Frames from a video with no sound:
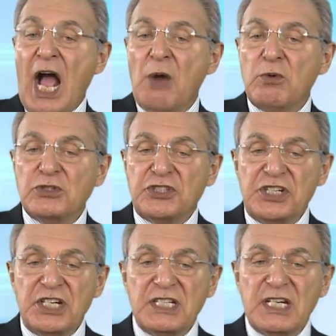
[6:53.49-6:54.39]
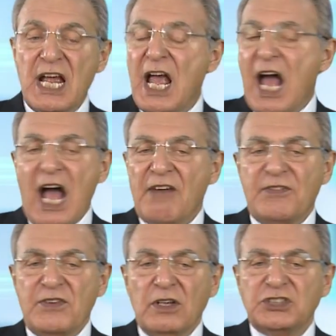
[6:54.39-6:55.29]
our genes
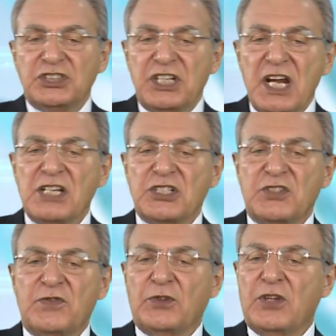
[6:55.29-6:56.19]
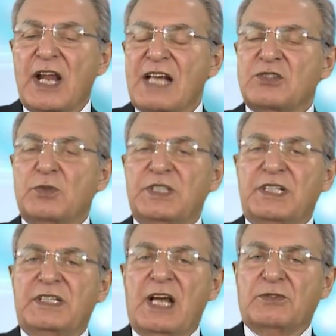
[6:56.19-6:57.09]
have not changed for the last
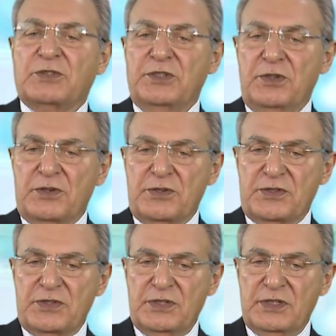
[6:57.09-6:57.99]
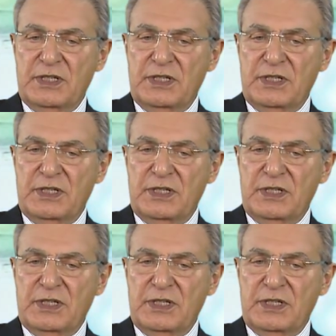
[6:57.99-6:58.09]
20,000 years.